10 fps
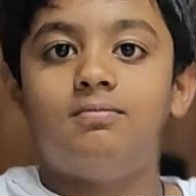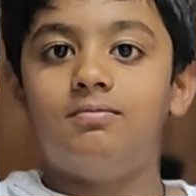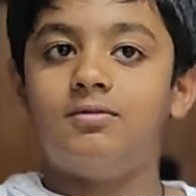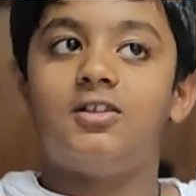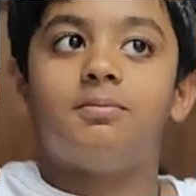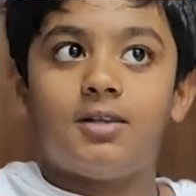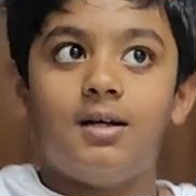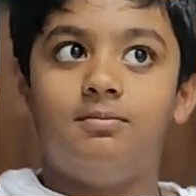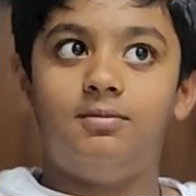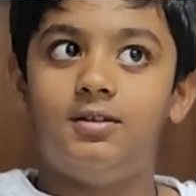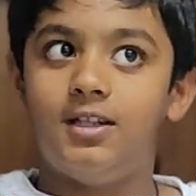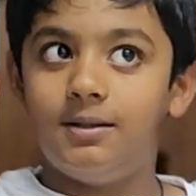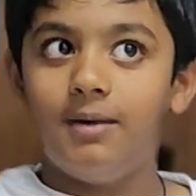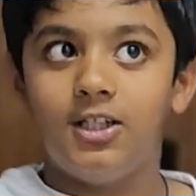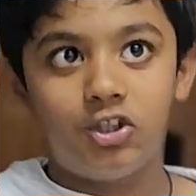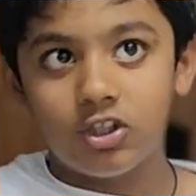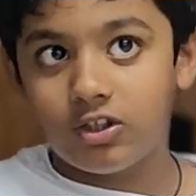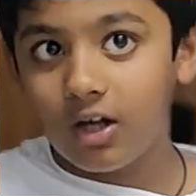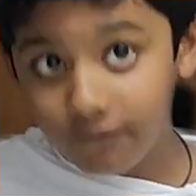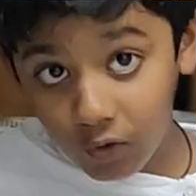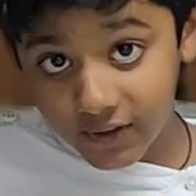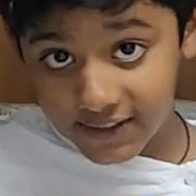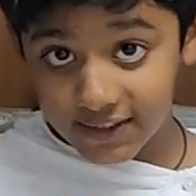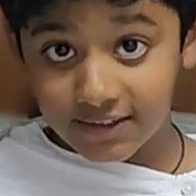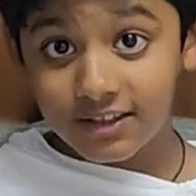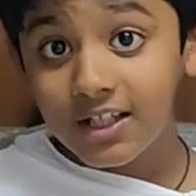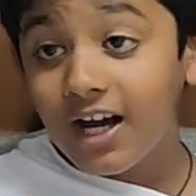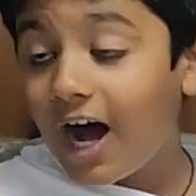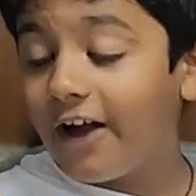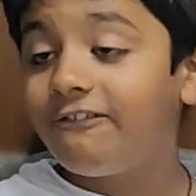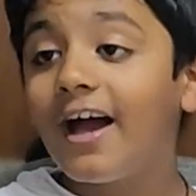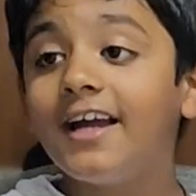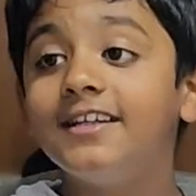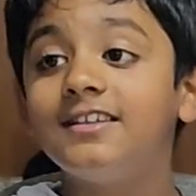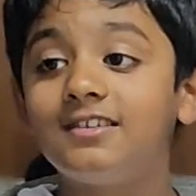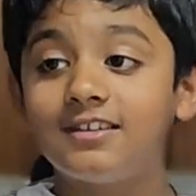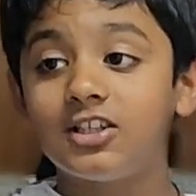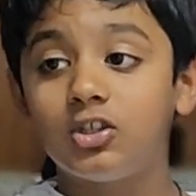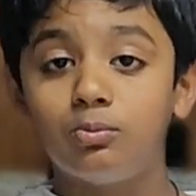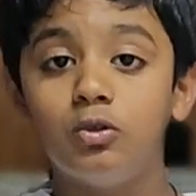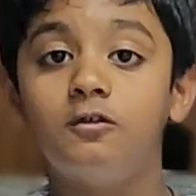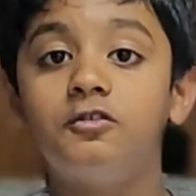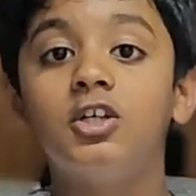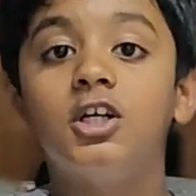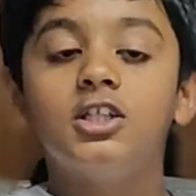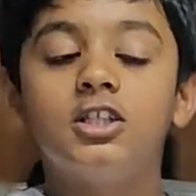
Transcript: Sometimes they might just avoid it. I find such moves to